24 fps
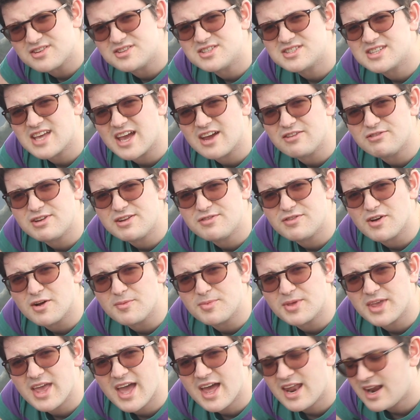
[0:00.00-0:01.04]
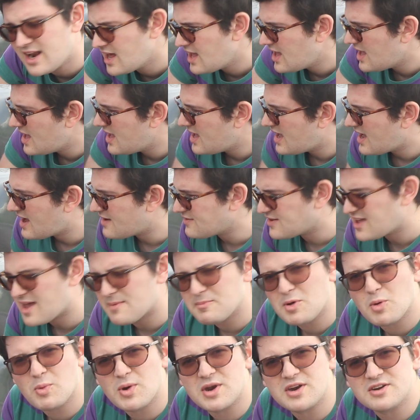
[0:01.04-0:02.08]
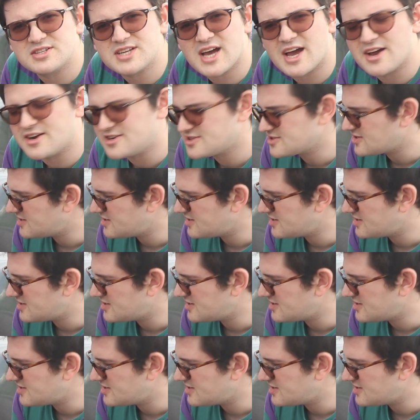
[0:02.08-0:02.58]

than just get it refurbed again, I've kept my winter tyres